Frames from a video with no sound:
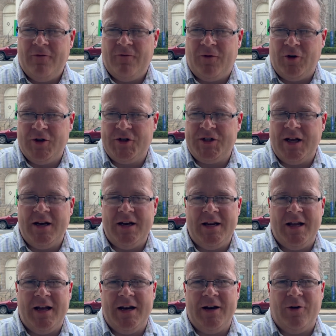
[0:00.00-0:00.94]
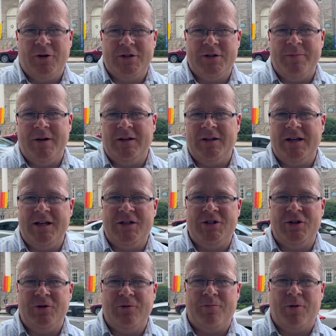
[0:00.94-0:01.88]
first India and ultimately
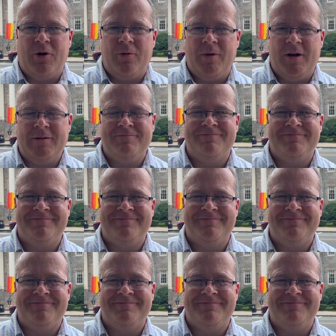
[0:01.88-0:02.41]
to Burma.